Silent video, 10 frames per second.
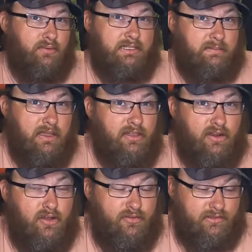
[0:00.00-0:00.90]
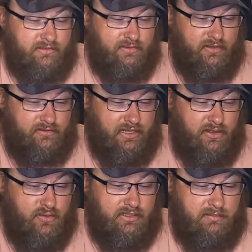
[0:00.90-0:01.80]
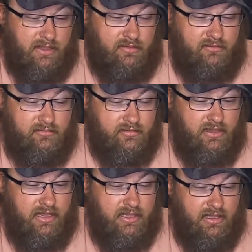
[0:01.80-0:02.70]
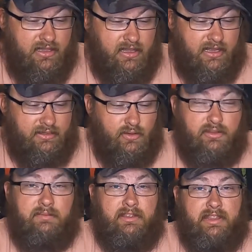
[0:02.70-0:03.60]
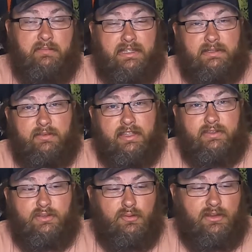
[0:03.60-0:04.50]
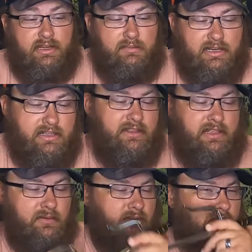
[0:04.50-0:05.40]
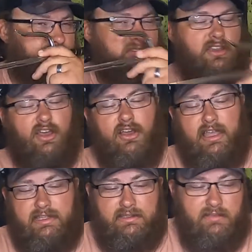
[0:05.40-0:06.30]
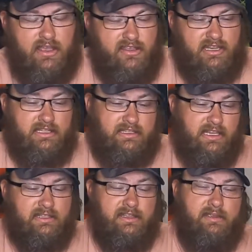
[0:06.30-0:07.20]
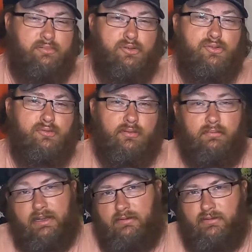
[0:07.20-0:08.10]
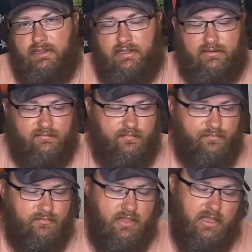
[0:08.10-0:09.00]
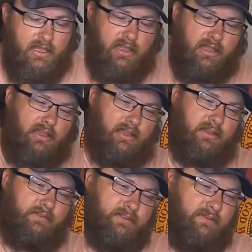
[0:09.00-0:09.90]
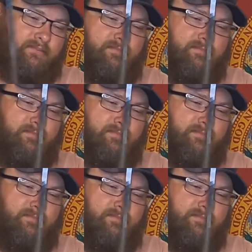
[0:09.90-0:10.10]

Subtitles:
don't smell at all, there's like no smell. I told them that they might smell like sewer, and immediately they were like, "Oh, I smell it. It stinks like poop." But it really didn't. So